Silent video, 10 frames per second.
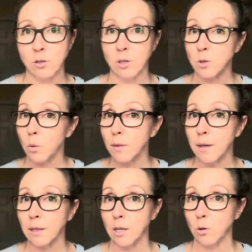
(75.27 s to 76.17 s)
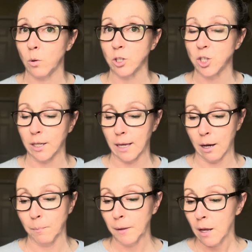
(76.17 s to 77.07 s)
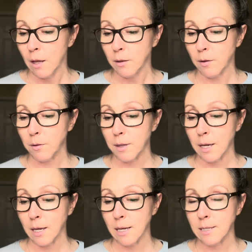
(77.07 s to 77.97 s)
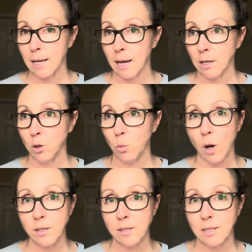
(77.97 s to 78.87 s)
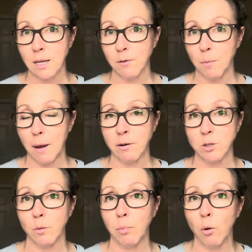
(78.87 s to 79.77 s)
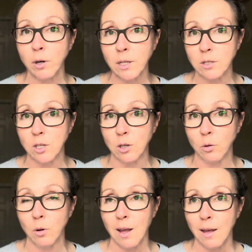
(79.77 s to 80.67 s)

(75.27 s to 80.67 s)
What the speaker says: So that's one thing that you want to check out. The other thing is that you want to see if the parents are reporting to you